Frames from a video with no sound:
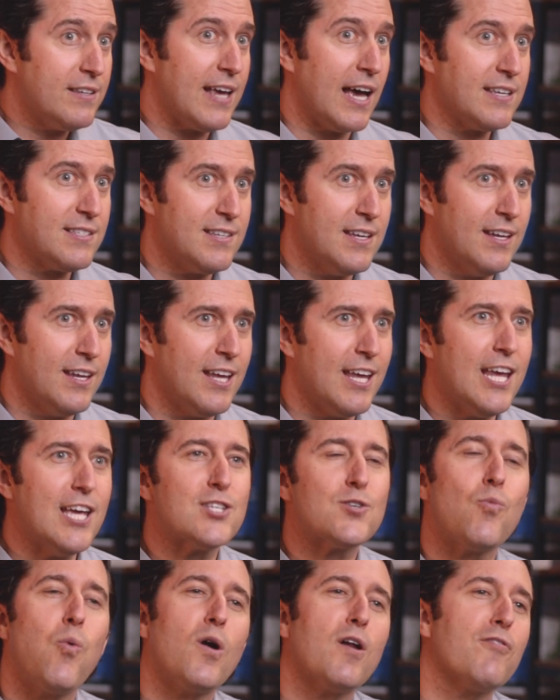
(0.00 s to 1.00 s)
testing
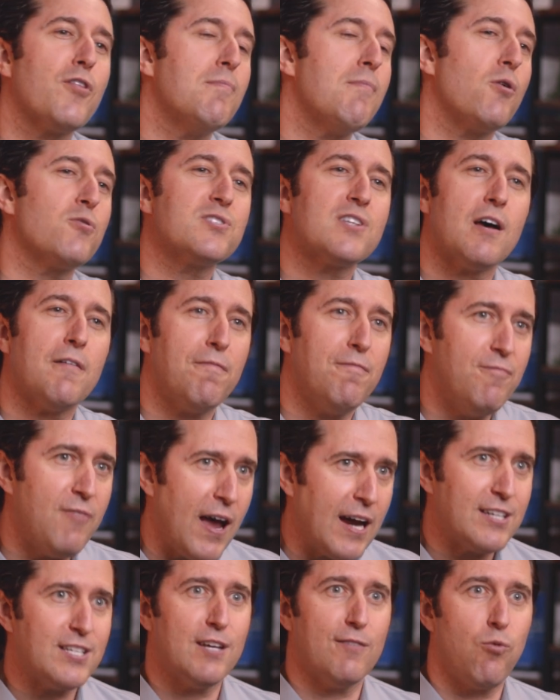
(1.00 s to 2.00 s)
is one of the most
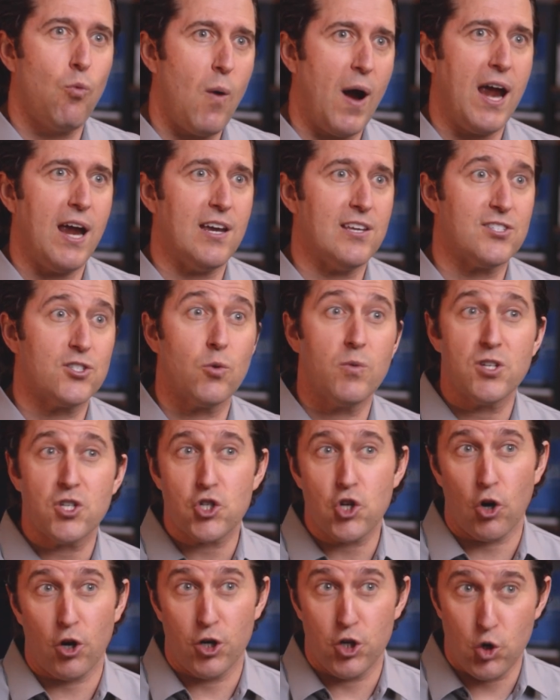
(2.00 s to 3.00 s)
effective ways to
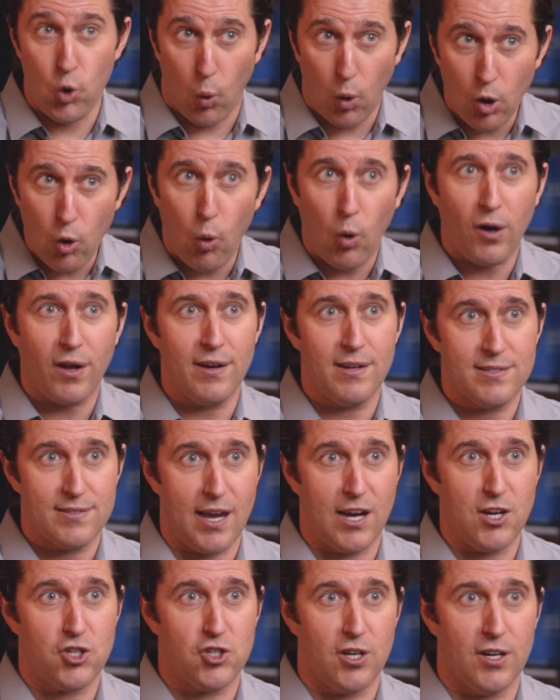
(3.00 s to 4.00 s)
ensure your
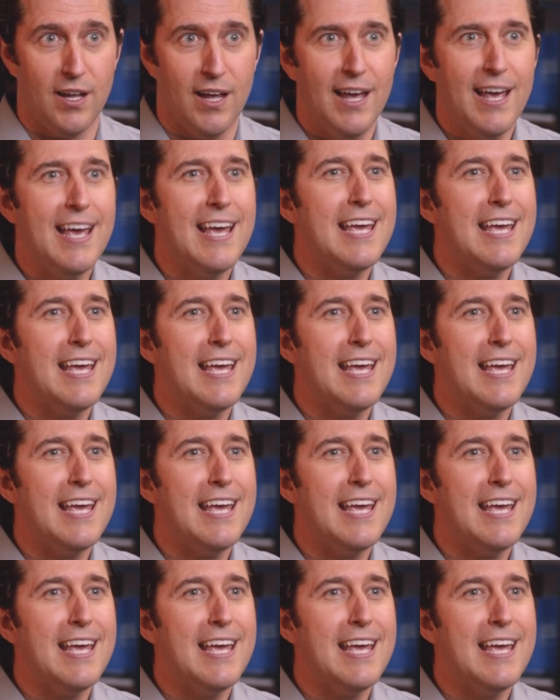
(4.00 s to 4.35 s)
organization